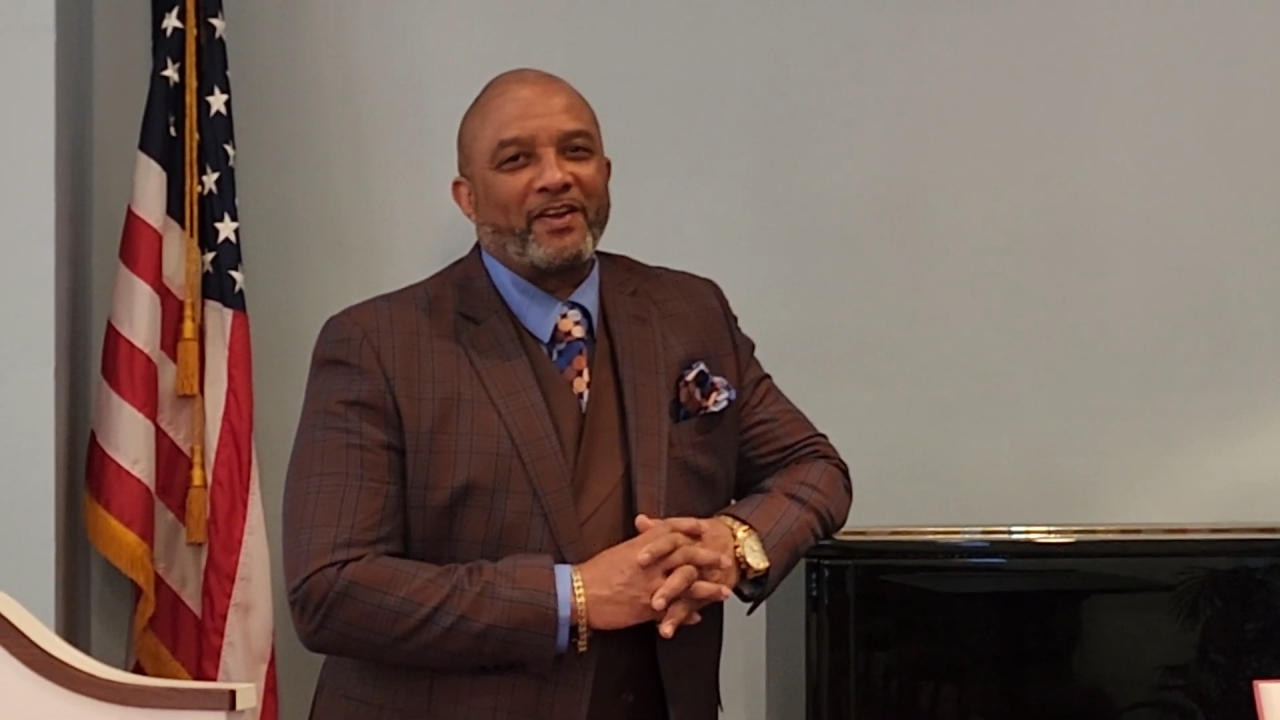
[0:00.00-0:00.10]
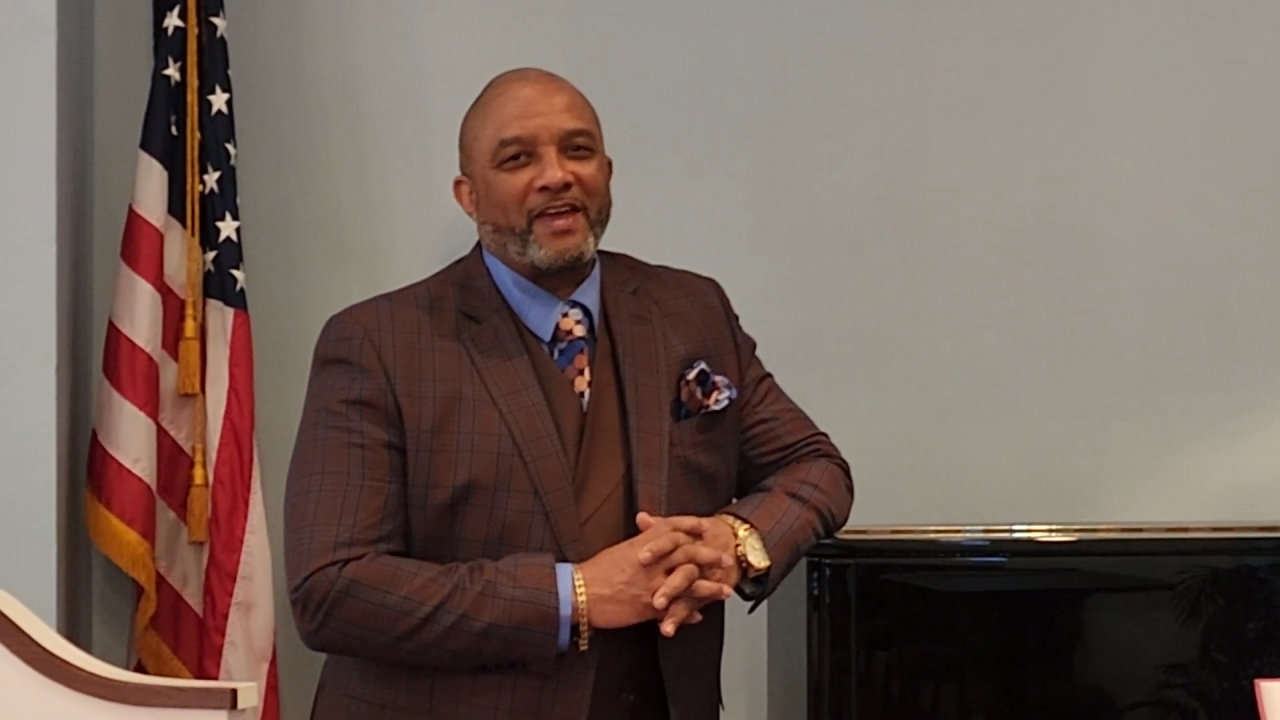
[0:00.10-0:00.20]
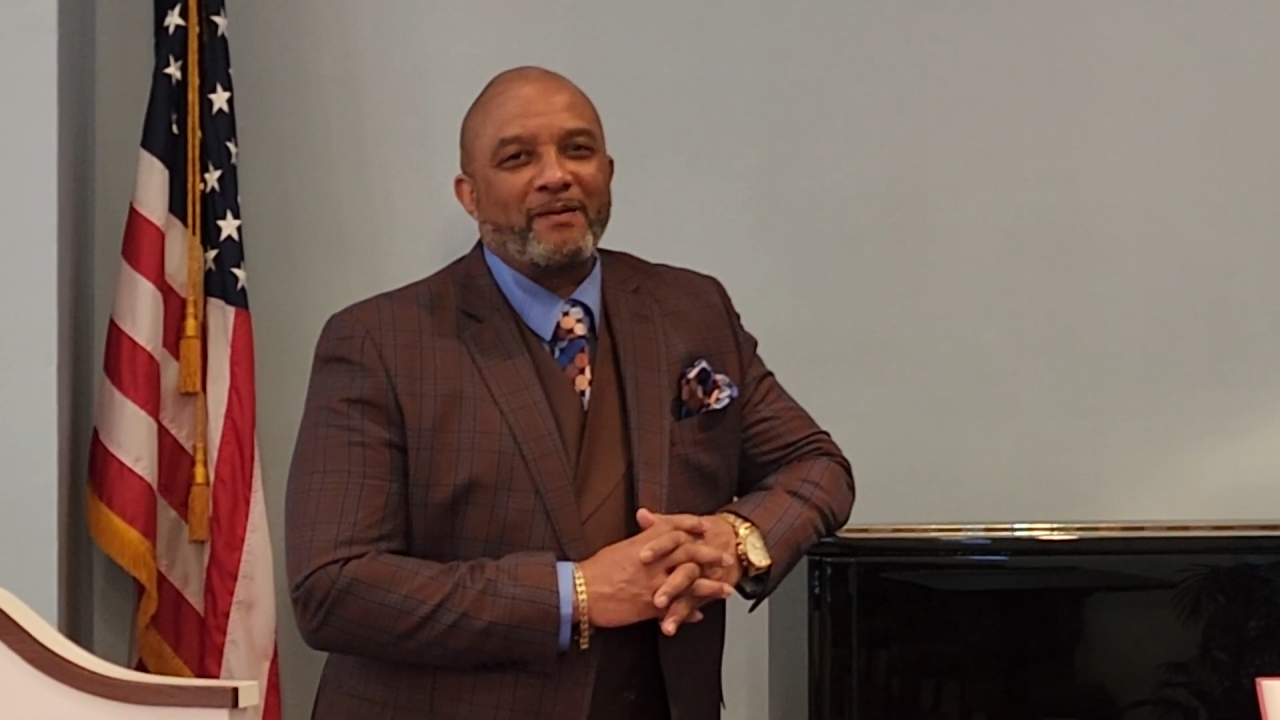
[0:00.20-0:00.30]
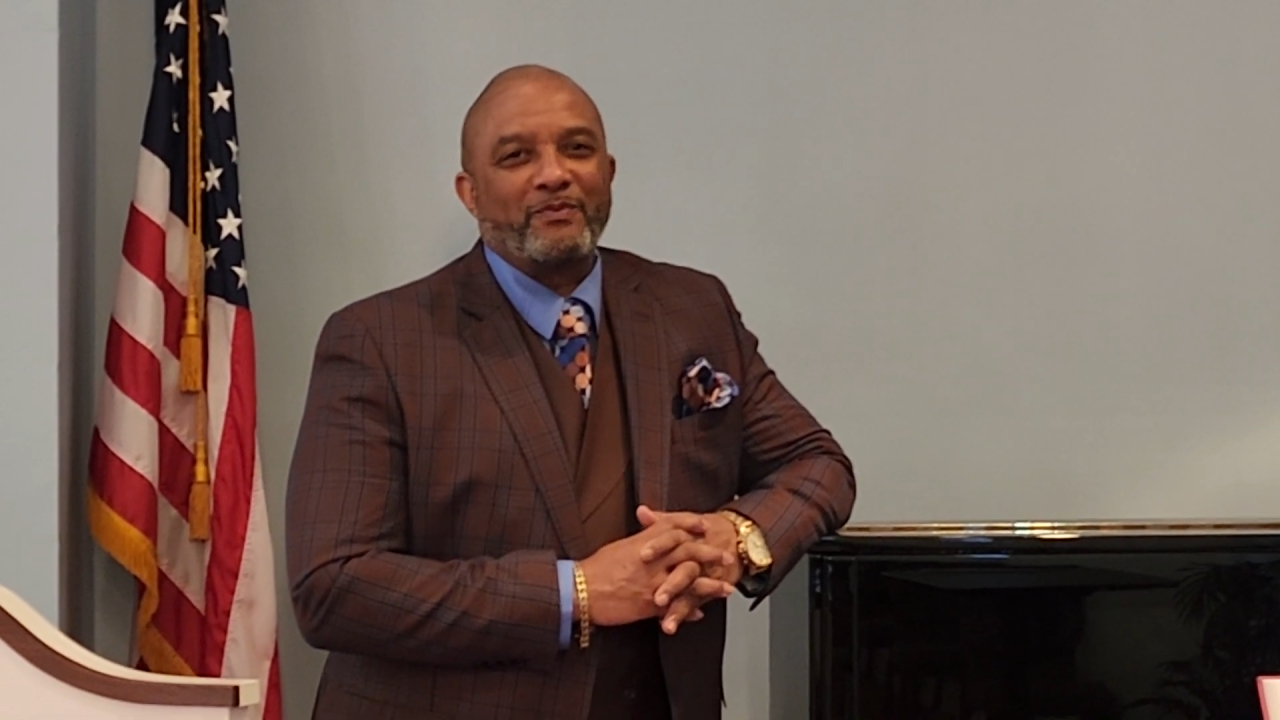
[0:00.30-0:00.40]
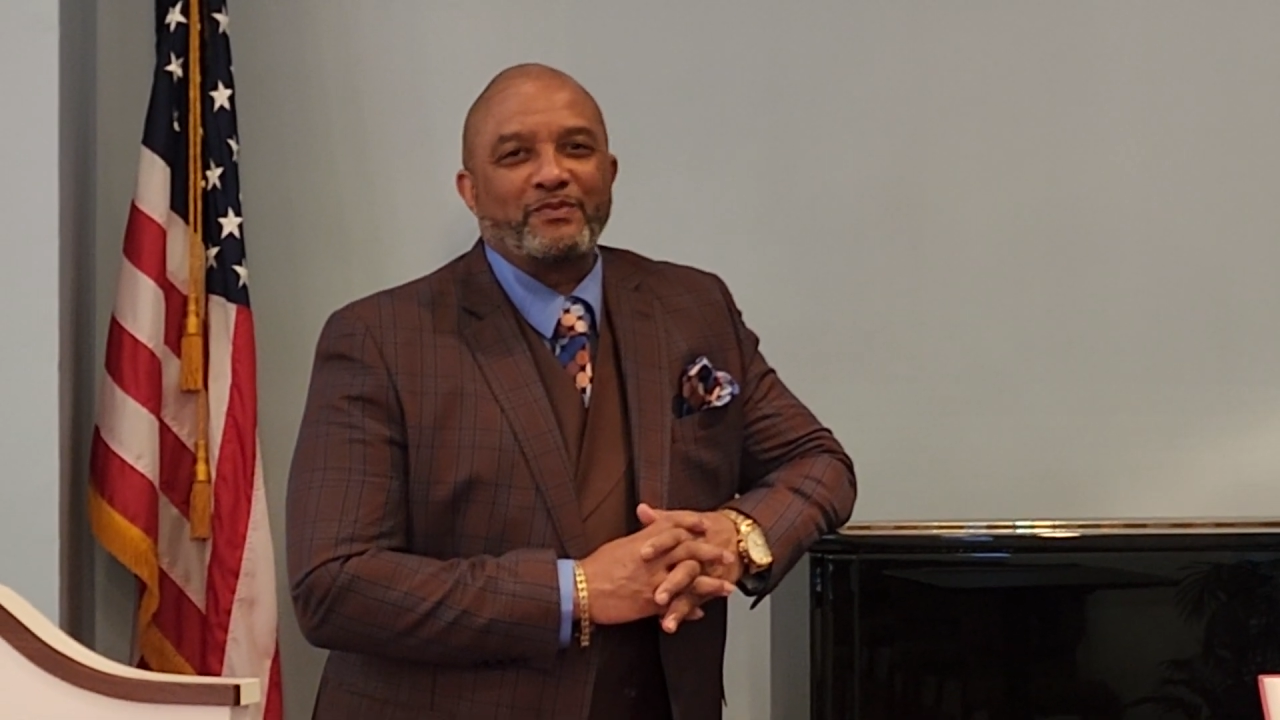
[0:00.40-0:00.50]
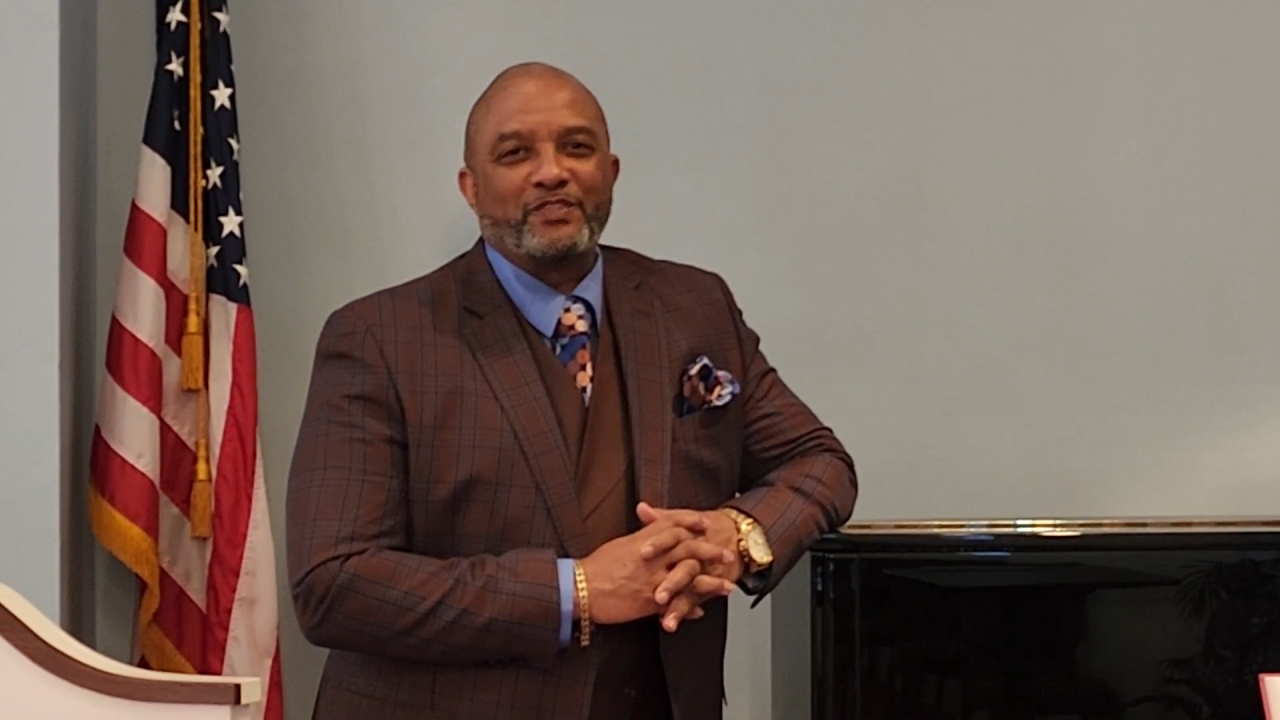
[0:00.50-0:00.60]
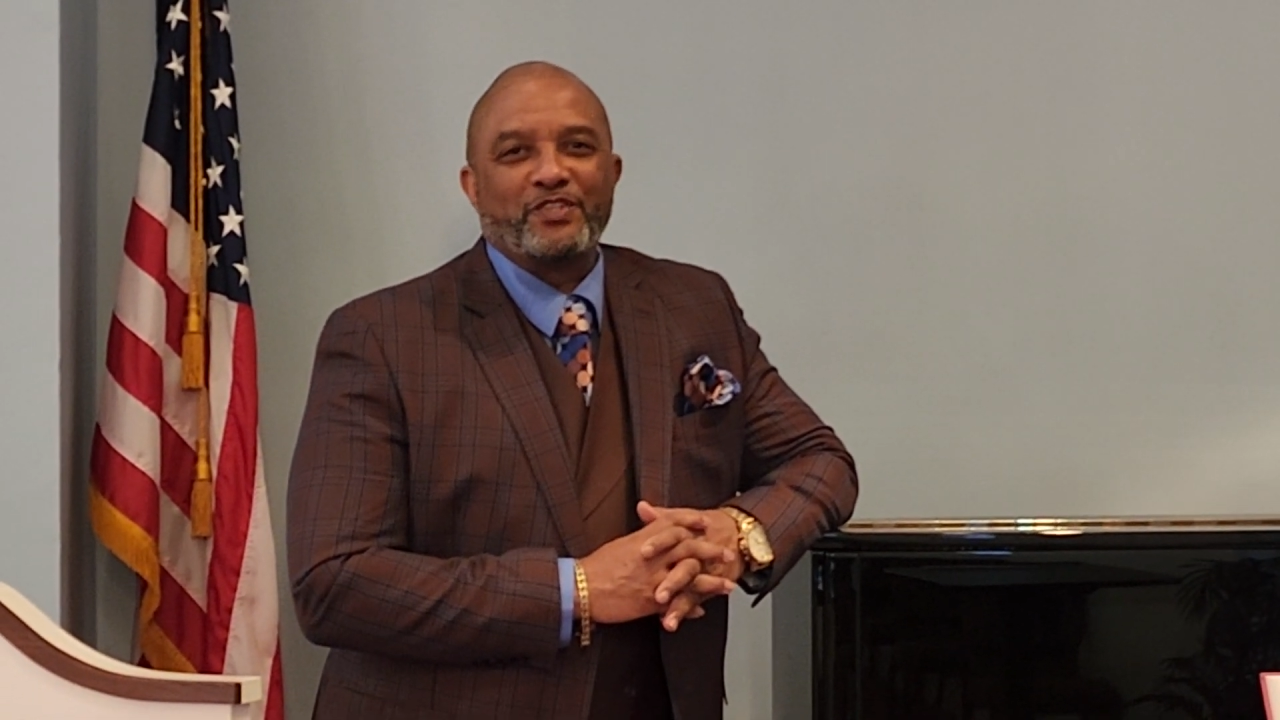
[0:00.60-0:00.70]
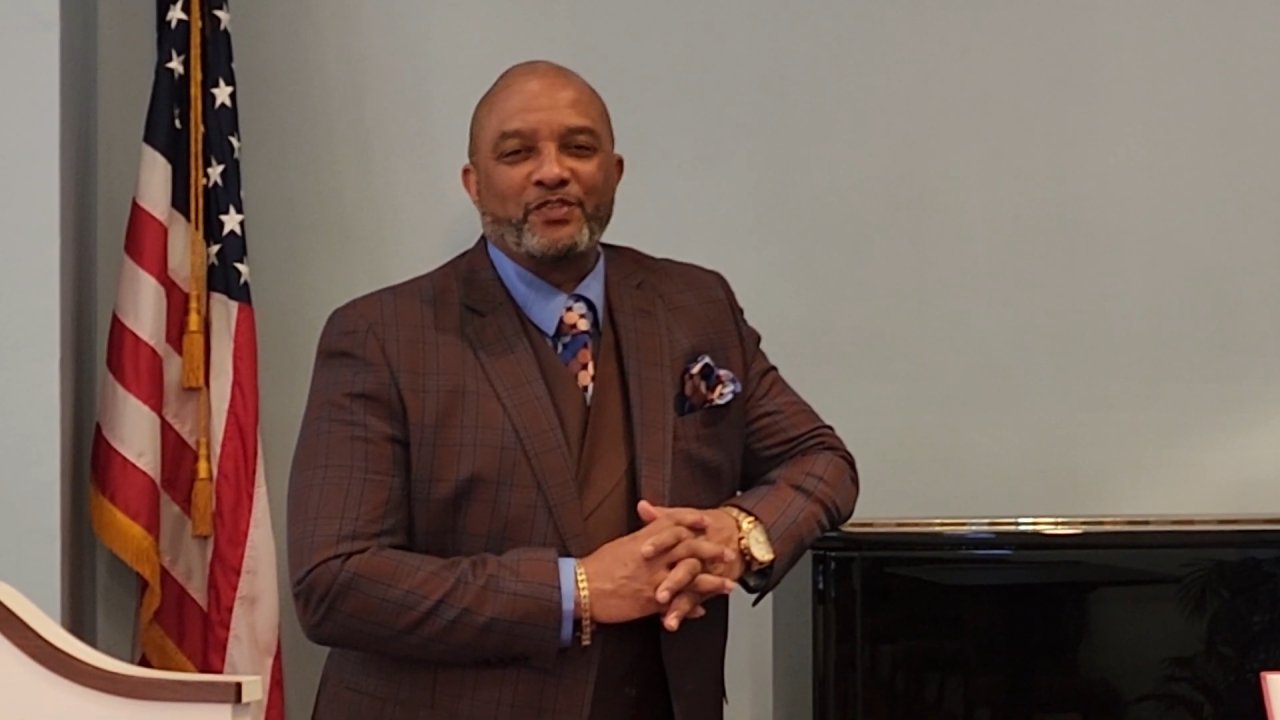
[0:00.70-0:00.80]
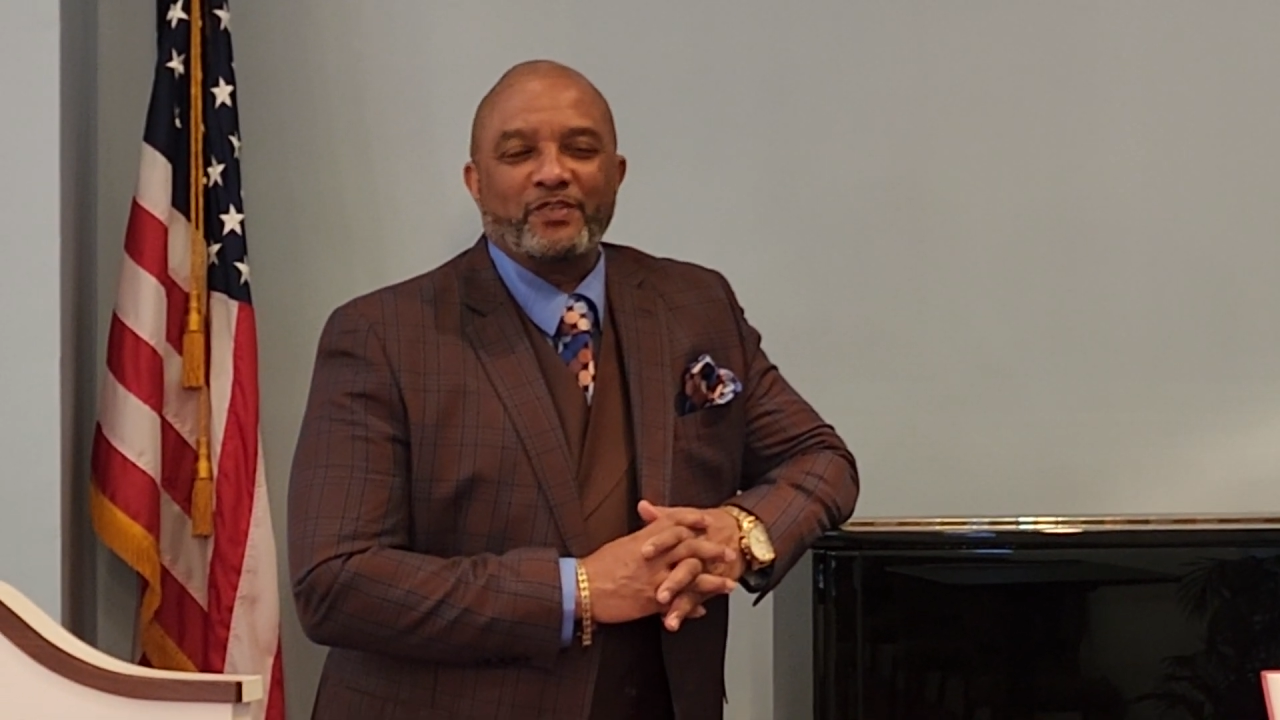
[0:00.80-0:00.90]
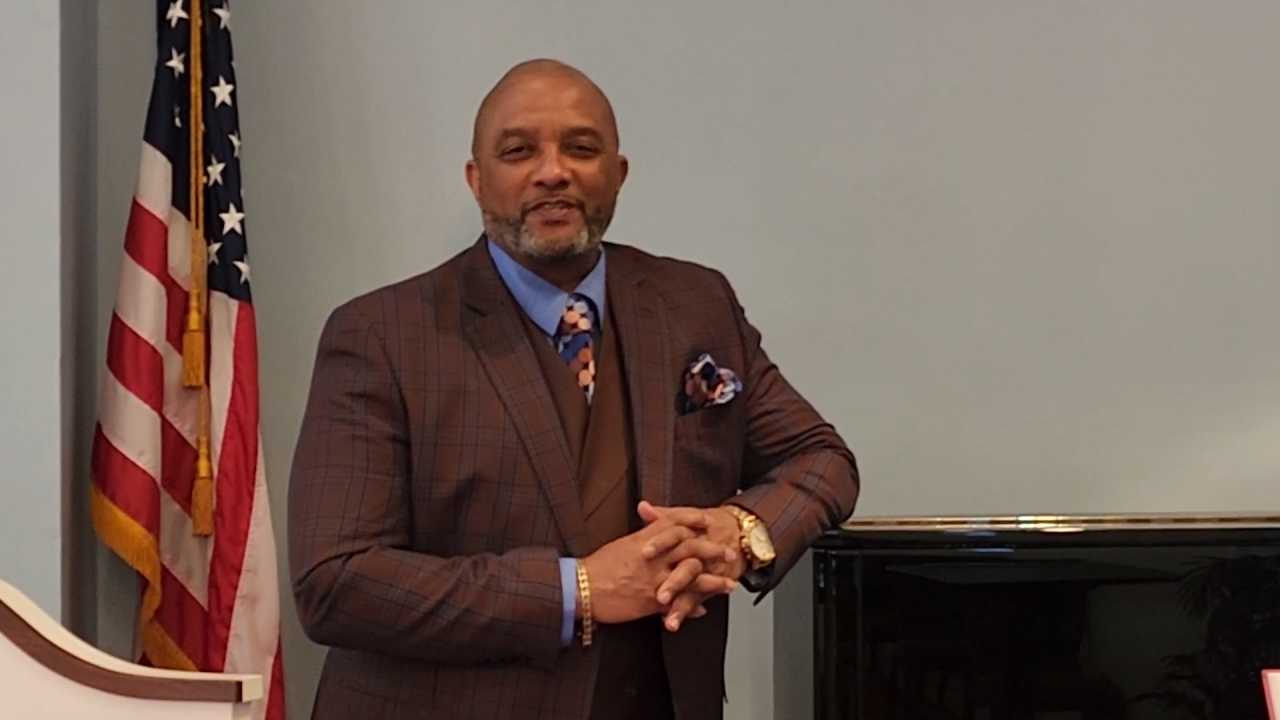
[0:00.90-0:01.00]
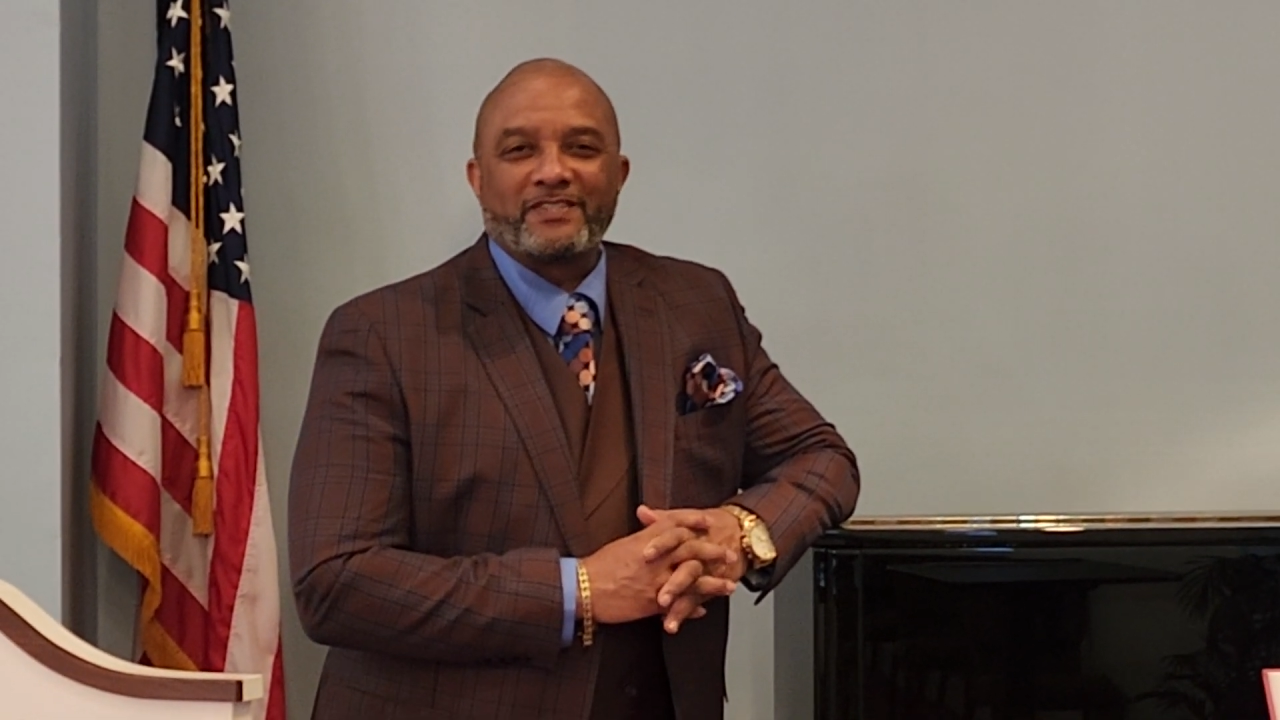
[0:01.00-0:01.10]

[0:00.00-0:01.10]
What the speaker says: Campbell, Jr.,